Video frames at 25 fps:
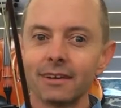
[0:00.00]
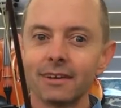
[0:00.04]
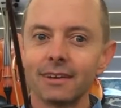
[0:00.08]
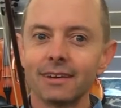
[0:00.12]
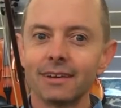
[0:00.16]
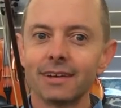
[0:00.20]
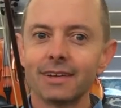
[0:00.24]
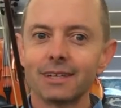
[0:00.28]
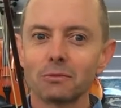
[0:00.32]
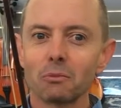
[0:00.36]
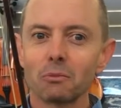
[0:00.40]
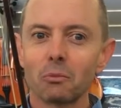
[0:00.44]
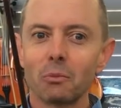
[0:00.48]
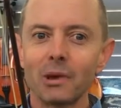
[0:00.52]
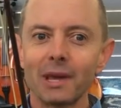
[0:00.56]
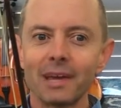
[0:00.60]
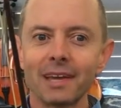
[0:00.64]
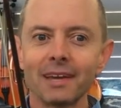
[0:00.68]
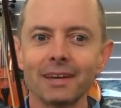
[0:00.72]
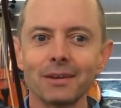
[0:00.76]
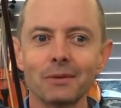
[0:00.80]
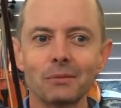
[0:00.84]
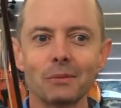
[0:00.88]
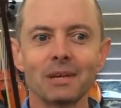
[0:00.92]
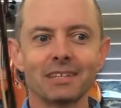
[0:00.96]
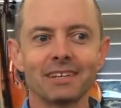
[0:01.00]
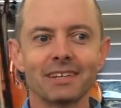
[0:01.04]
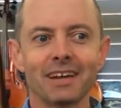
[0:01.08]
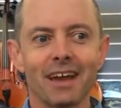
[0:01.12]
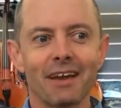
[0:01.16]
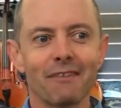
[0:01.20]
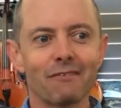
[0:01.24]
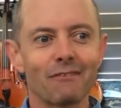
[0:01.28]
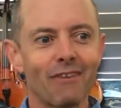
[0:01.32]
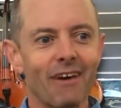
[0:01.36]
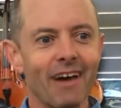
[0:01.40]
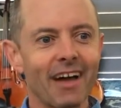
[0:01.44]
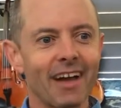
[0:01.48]
It's weird when you have
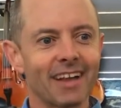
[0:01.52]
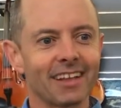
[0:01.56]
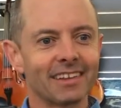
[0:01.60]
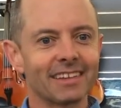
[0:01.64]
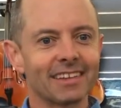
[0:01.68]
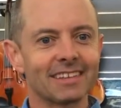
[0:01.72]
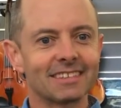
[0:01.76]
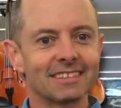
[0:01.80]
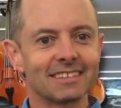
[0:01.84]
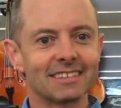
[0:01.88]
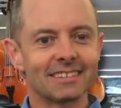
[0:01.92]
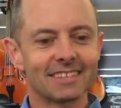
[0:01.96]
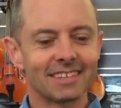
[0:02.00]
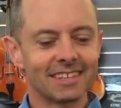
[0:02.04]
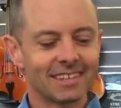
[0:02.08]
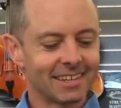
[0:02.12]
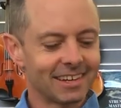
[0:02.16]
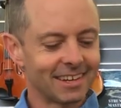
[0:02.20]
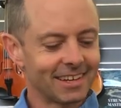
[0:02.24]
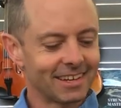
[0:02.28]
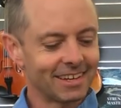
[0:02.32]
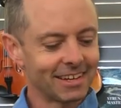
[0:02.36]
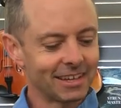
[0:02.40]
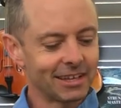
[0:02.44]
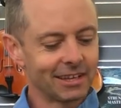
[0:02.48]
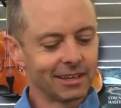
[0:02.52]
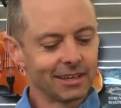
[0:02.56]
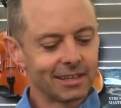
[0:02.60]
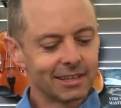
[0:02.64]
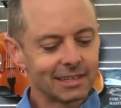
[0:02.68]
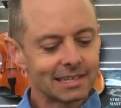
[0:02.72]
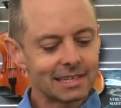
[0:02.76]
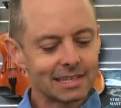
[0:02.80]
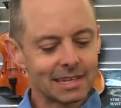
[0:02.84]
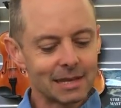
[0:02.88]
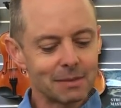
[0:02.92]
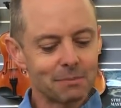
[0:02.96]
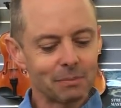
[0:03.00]
violins that are
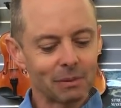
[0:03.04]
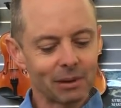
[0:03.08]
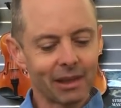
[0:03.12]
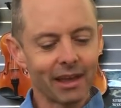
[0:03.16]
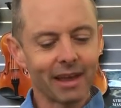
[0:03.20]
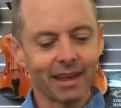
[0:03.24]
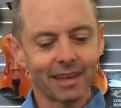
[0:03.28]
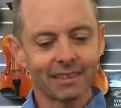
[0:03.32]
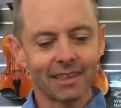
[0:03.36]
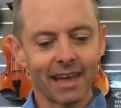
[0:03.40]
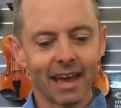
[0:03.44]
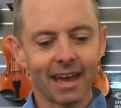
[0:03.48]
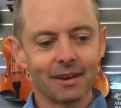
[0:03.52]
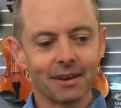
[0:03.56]
deep like that.